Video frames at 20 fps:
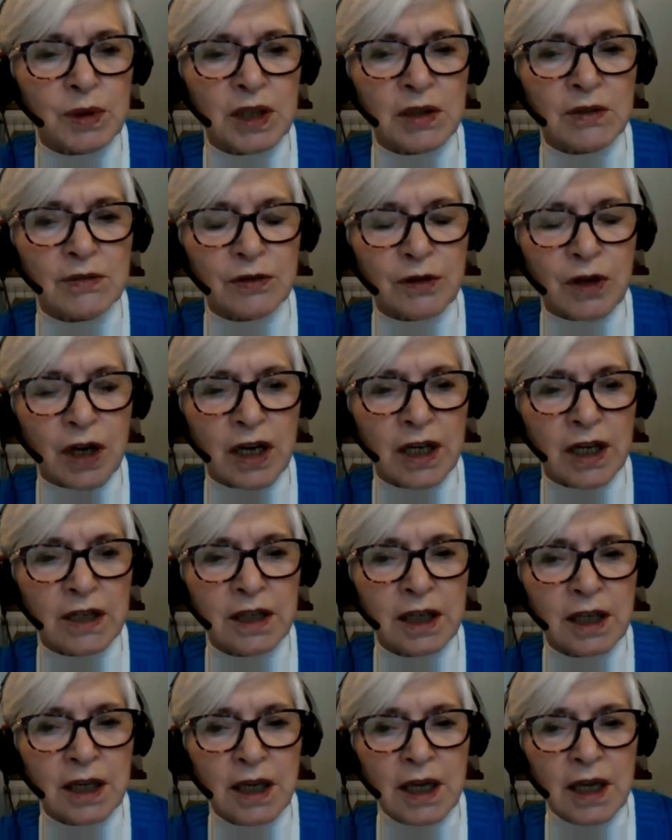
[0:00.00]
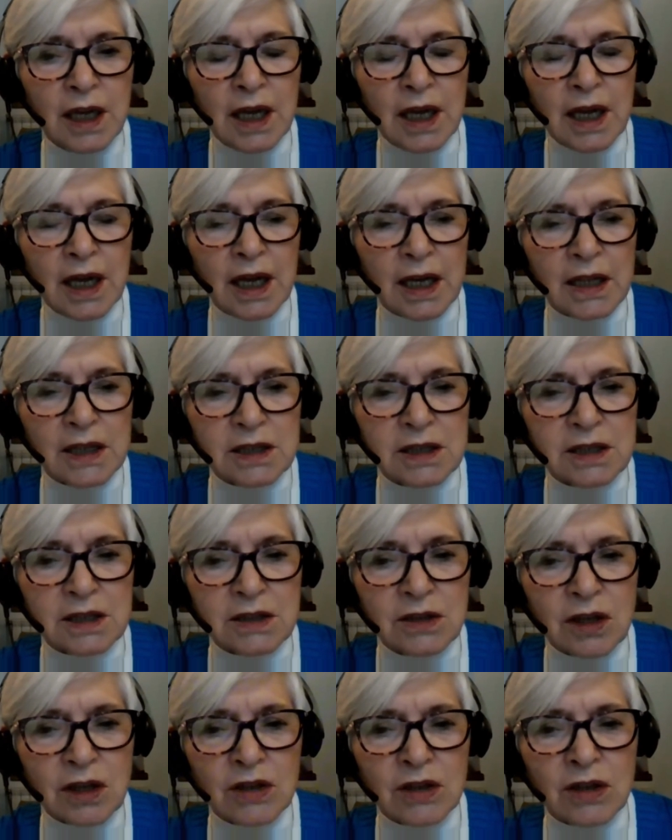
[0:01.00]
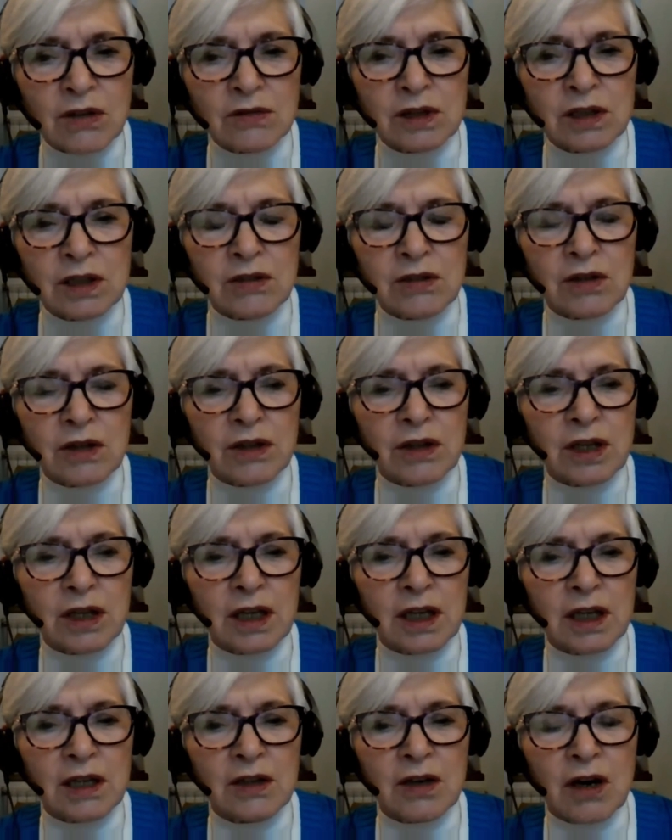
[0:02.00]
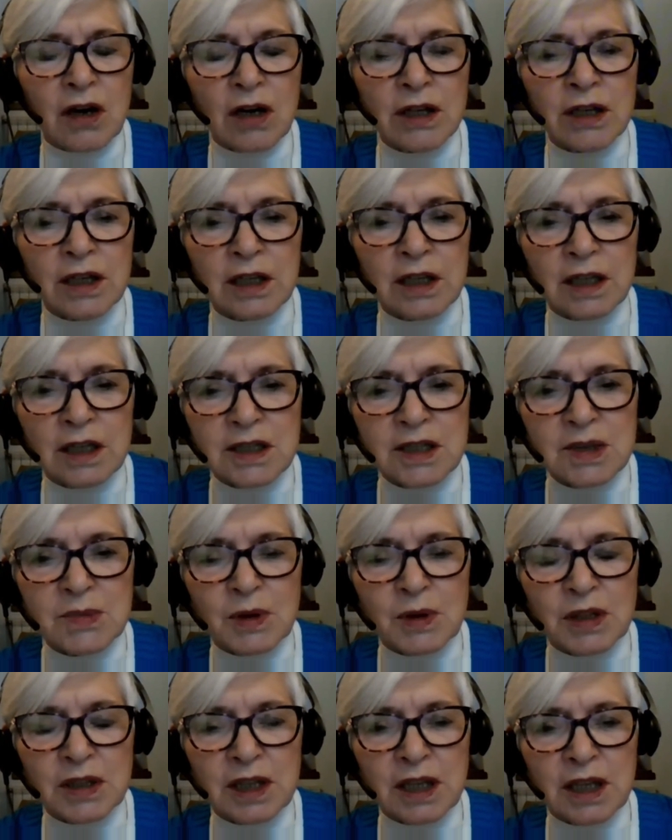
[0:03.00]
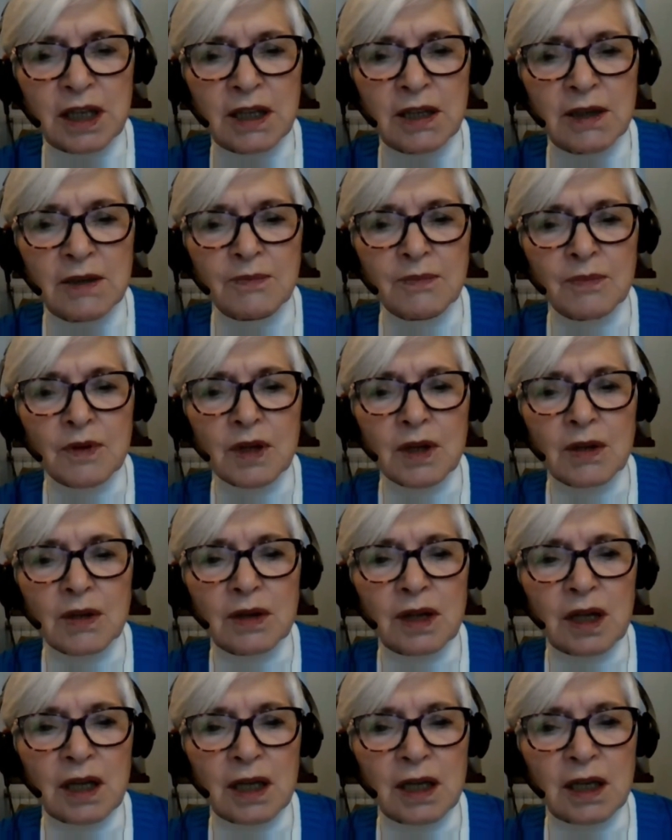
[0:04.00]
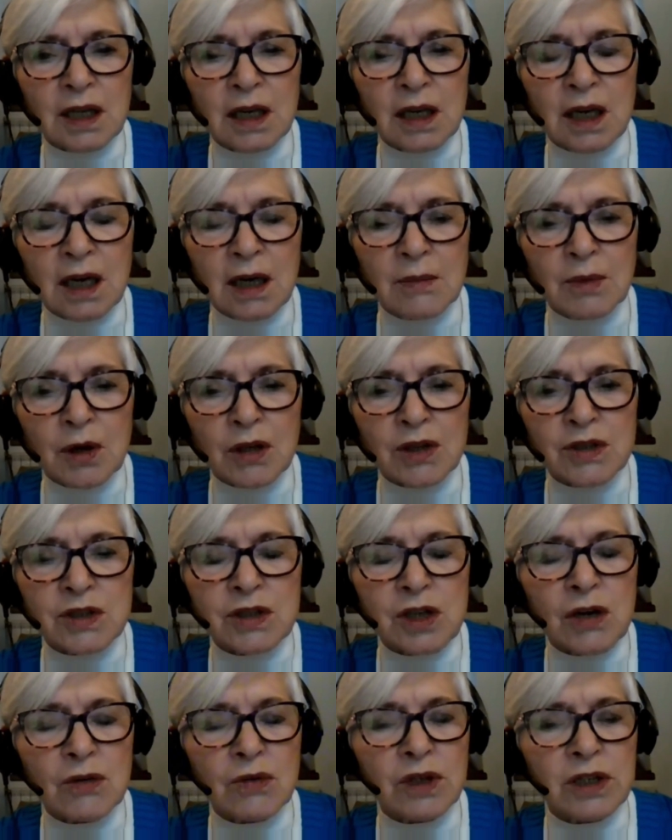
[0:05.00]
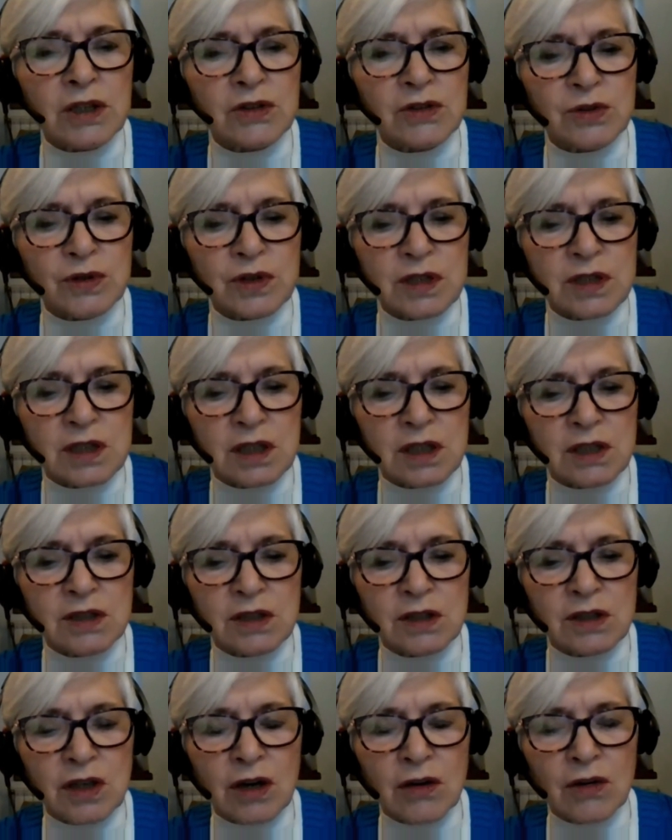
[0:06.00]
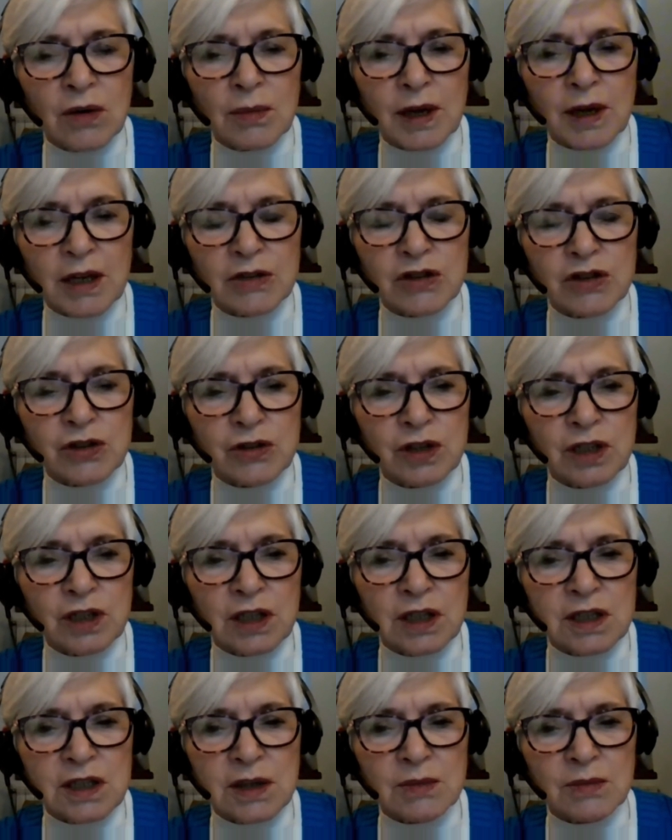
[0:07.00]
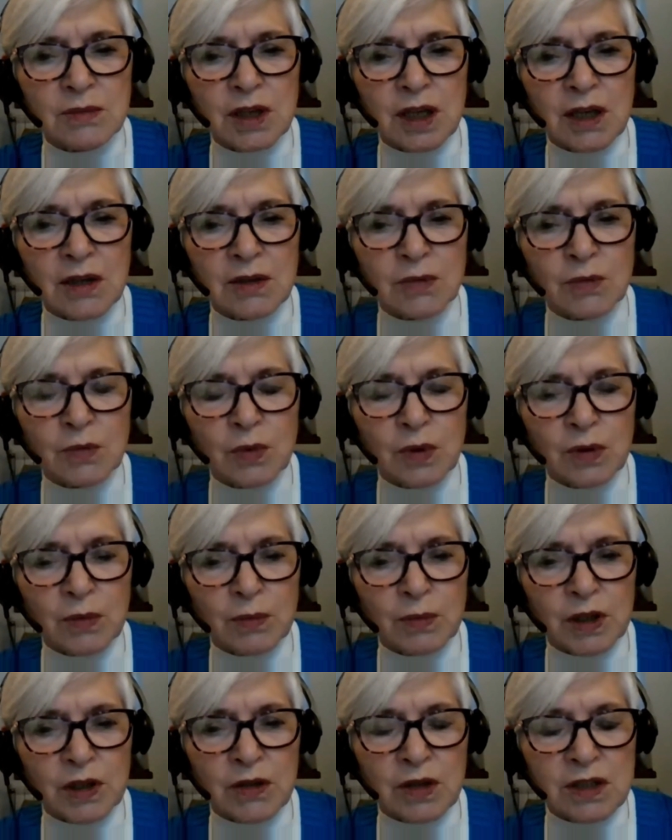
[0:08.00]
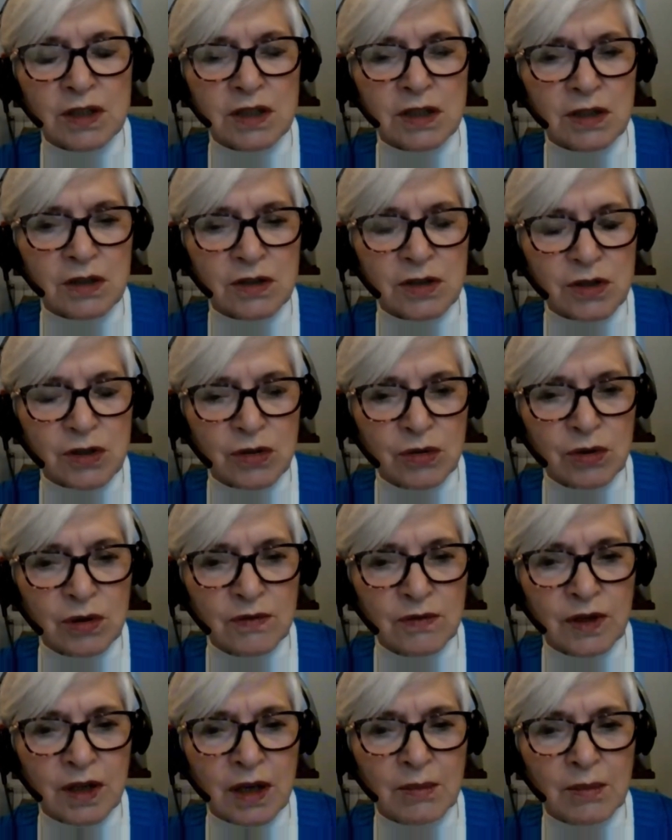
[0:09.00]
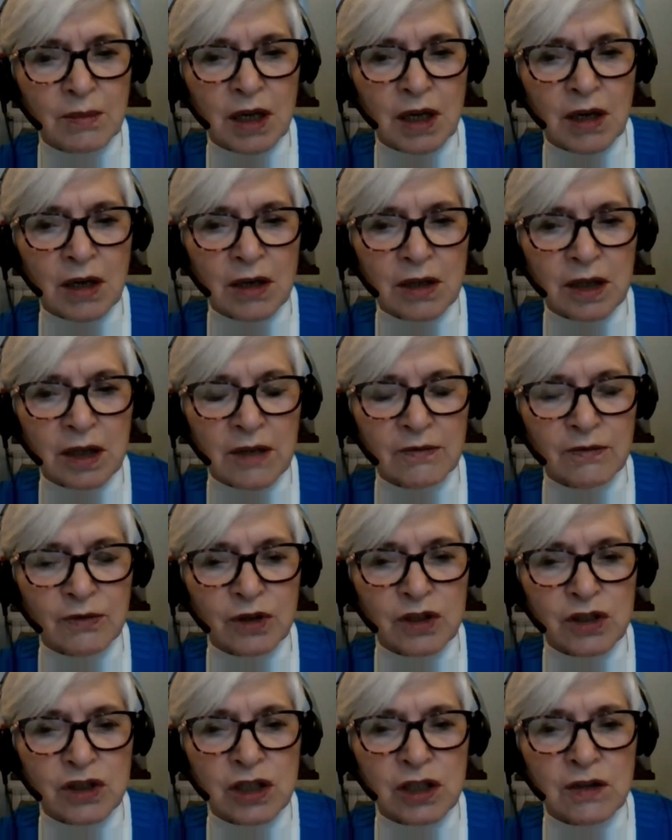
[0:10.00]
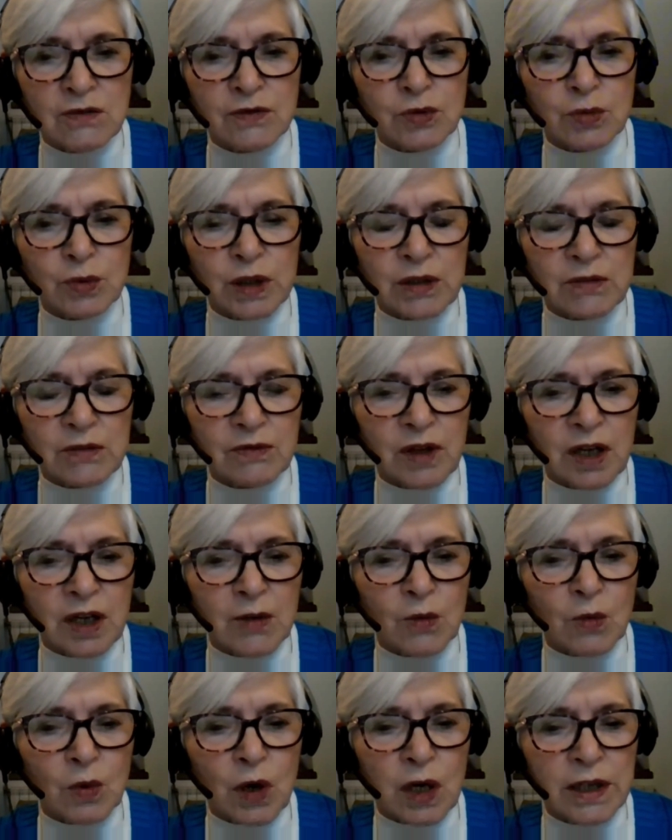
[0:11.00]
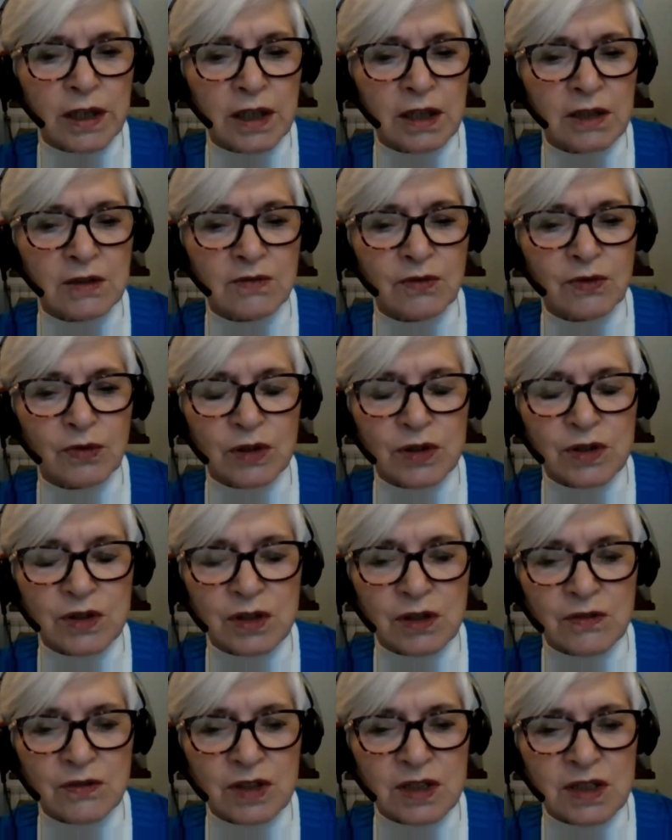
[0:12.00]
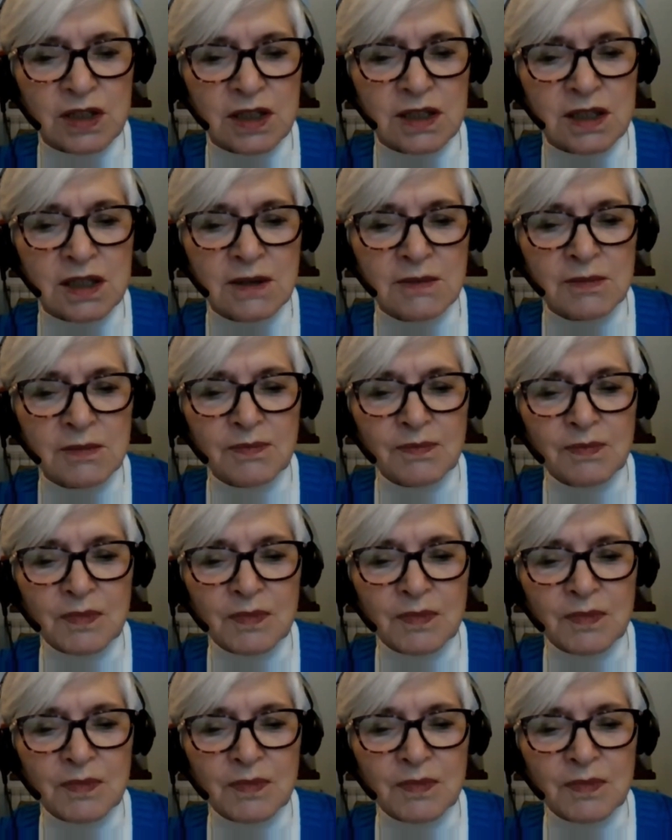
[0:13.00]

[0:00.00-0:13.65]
be afraid. And not only are they guarding us, but they are so interested to know about Judaism that because there's 2 of them on every shift, we invite one in for services